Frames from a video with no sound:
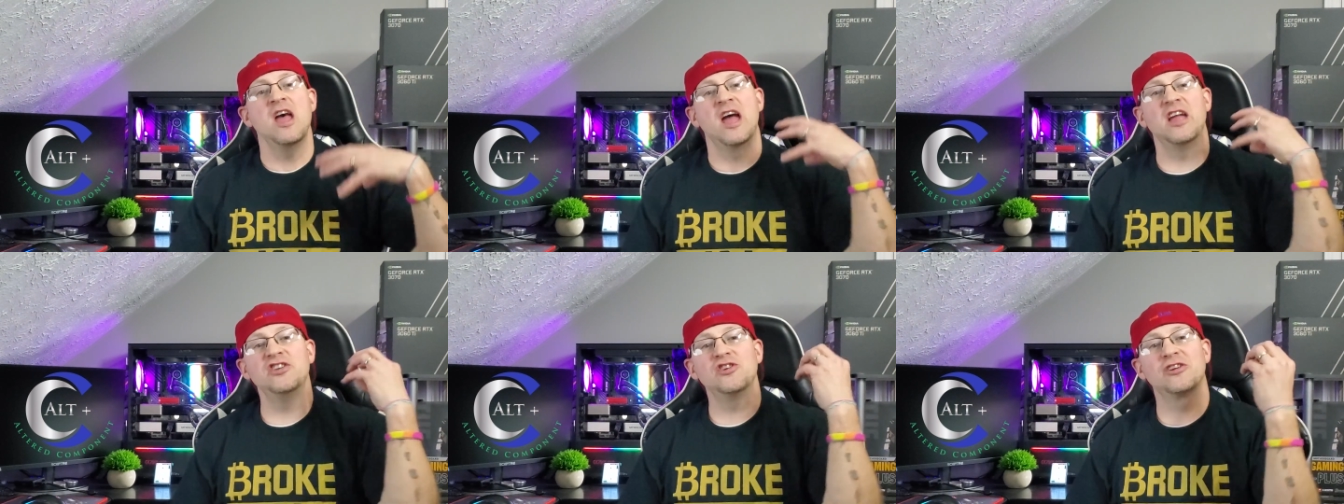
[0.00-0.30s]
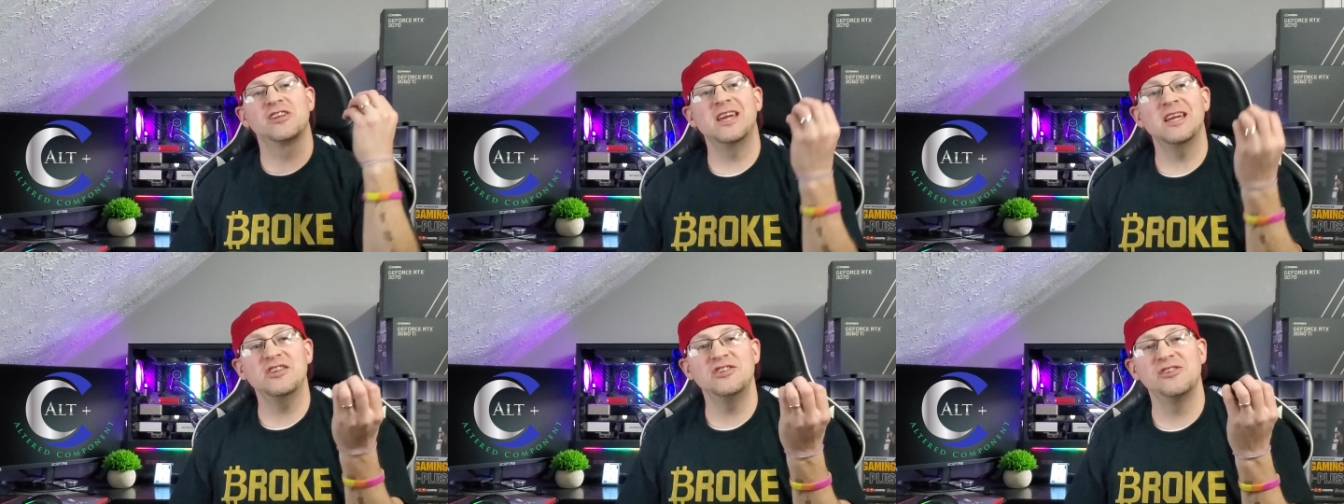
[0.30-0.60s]
and
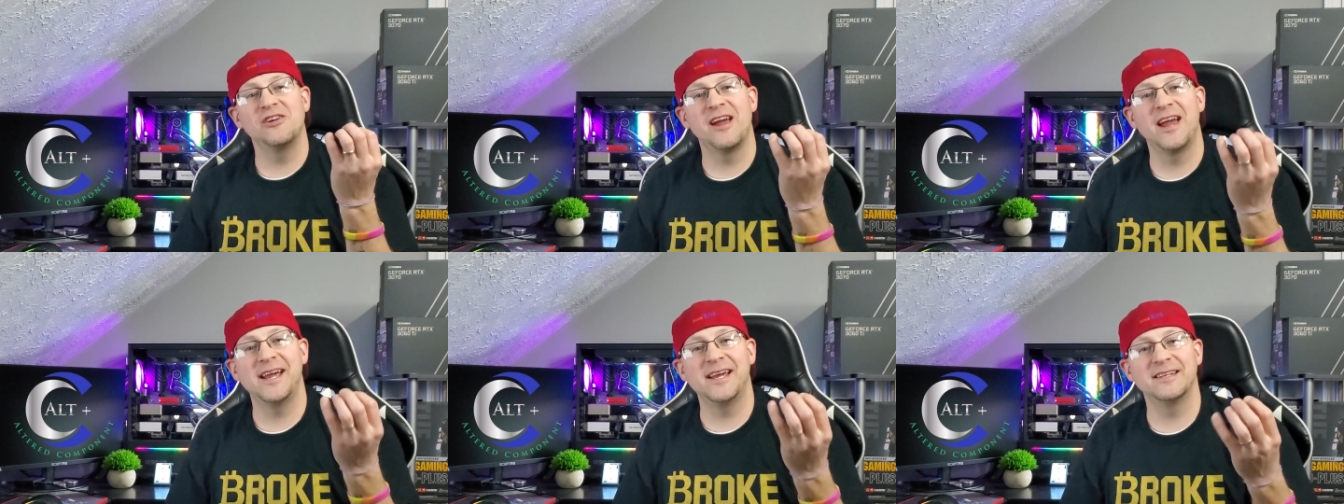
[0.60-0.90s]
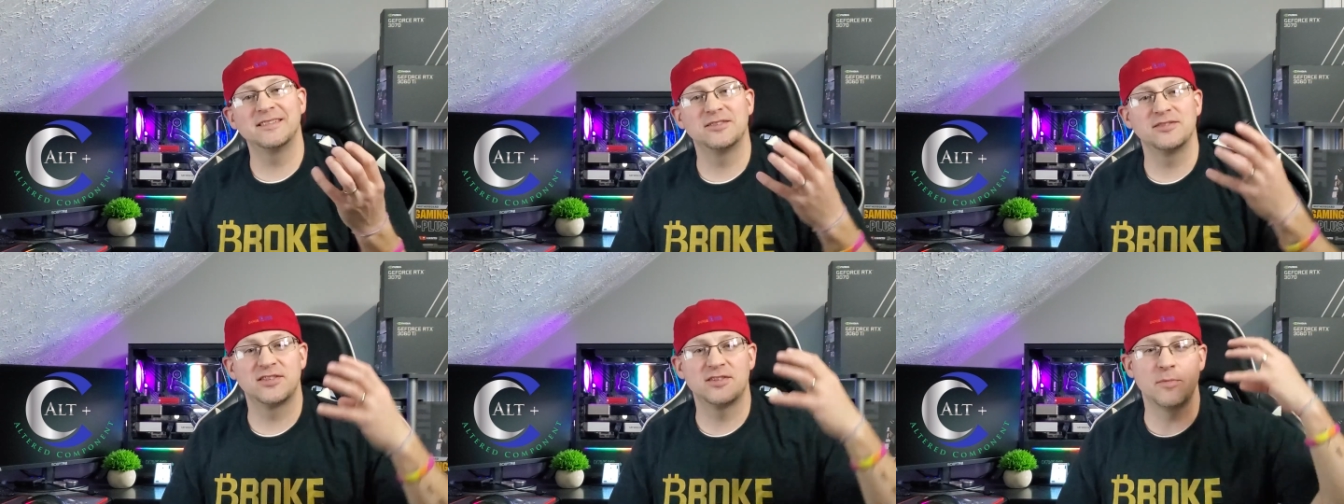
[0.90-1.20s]
you're getting your
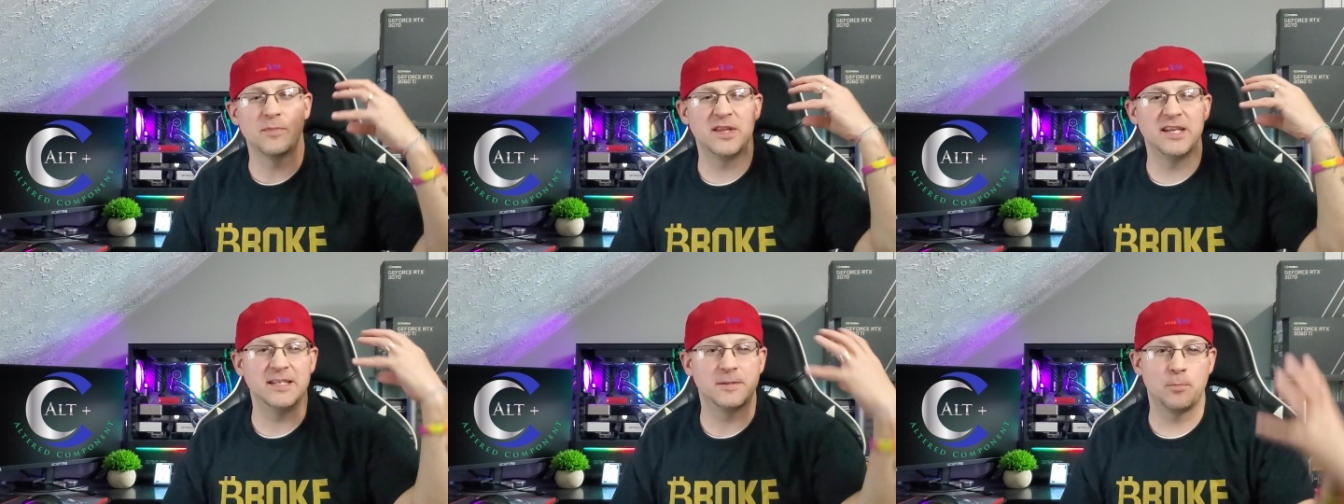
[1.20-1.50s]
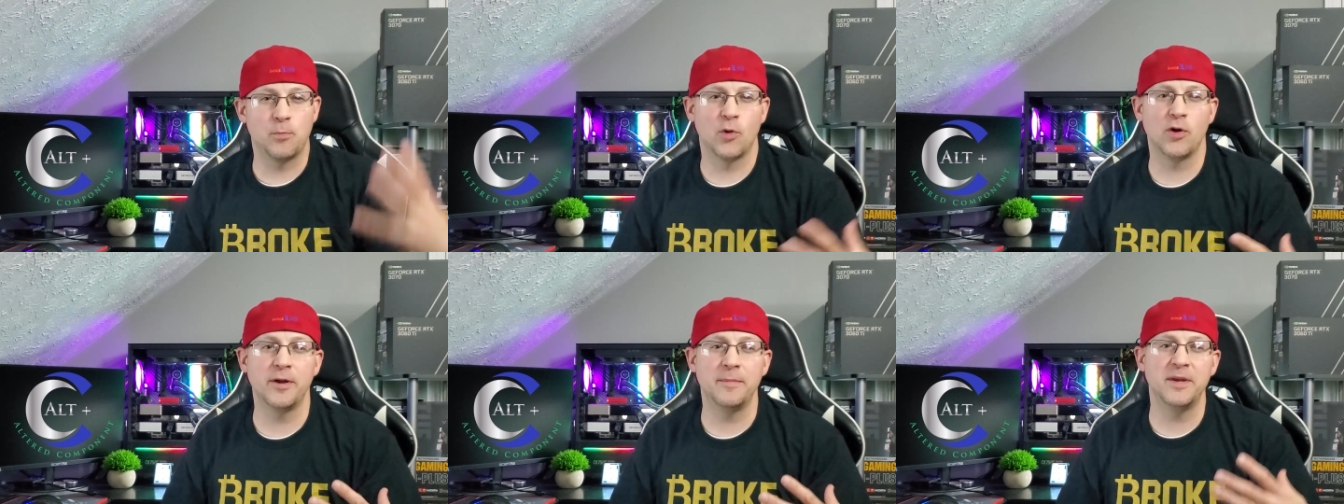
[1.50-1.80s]
hands on some of these
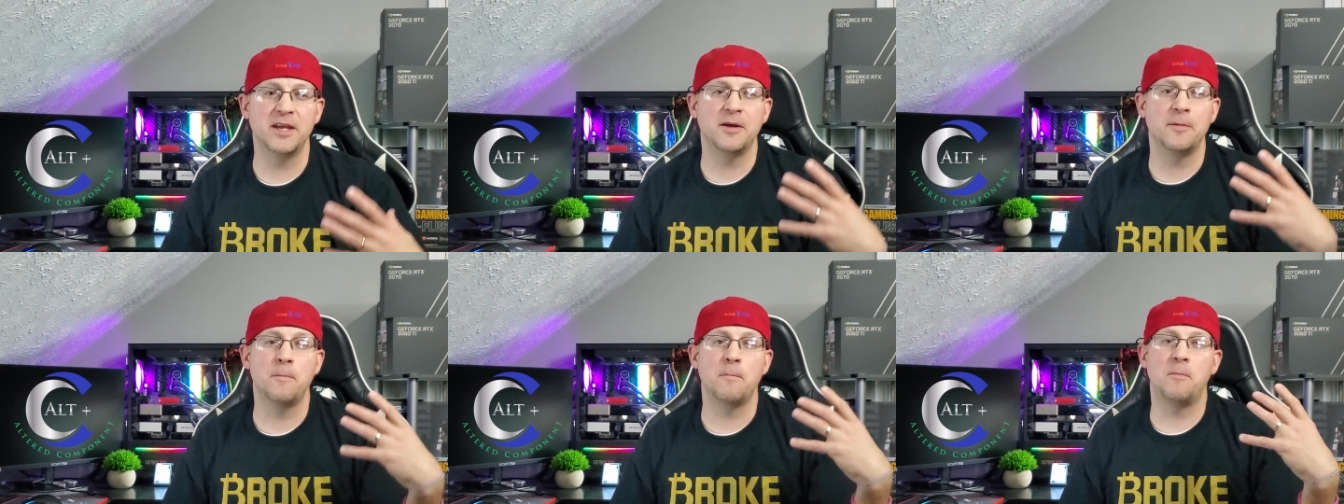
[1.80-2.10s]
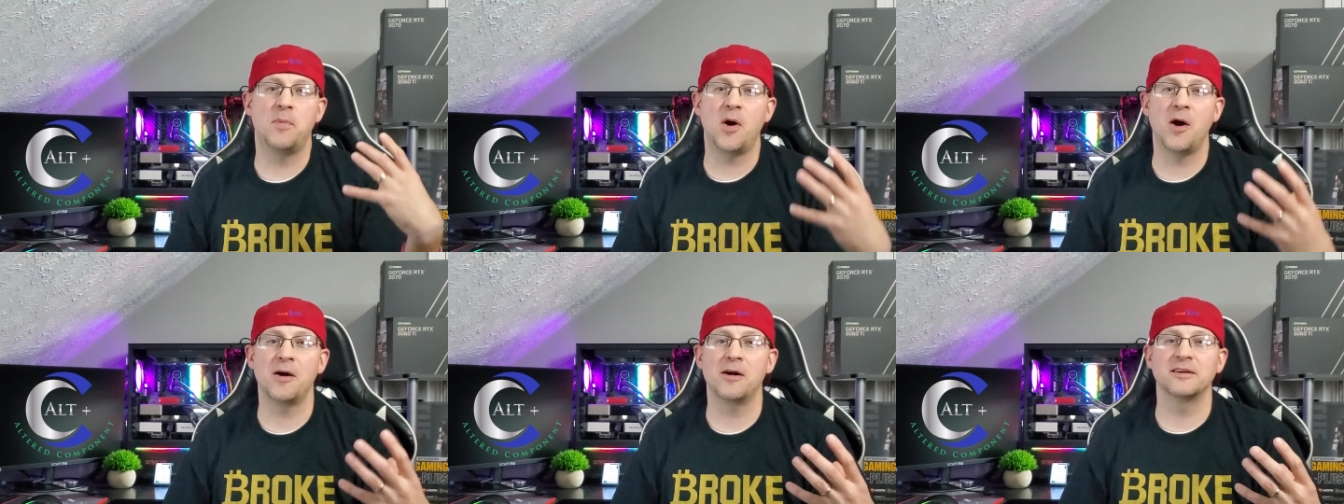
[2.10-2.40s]
premium
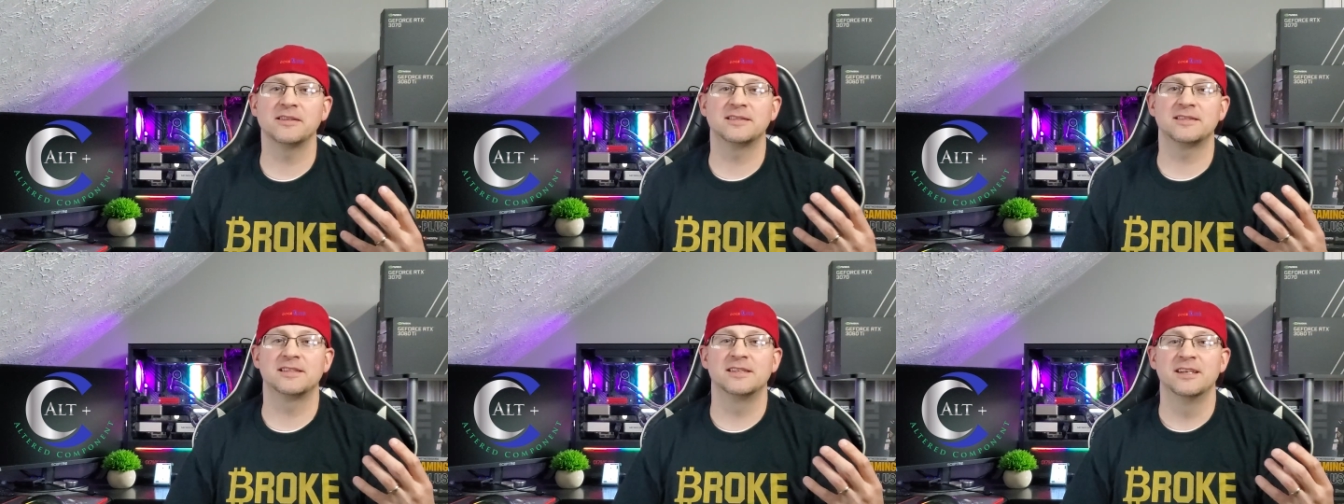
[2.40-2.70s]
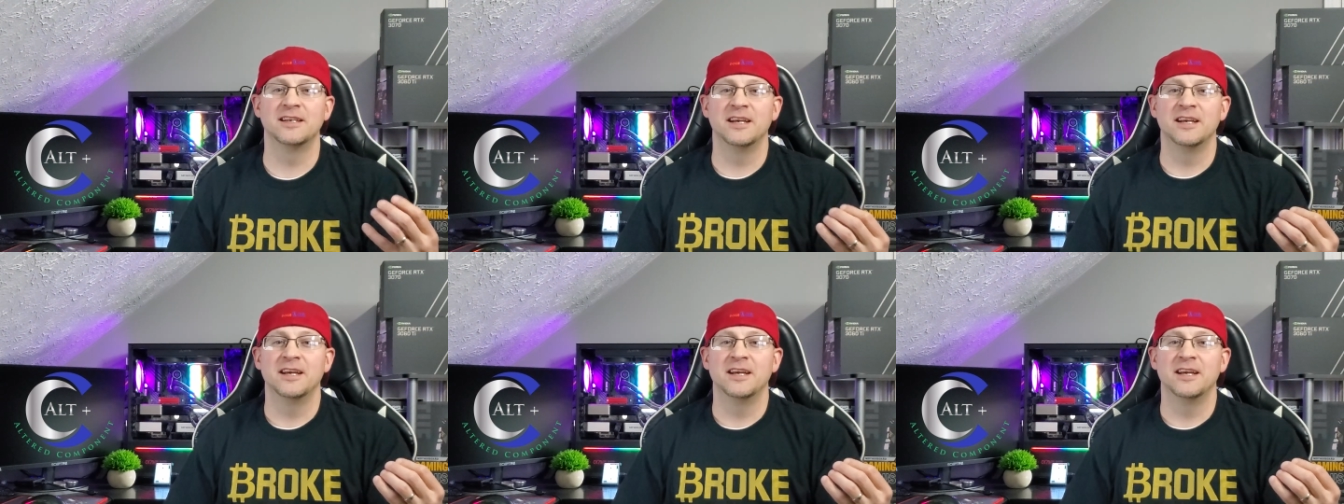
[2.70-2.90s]
parts.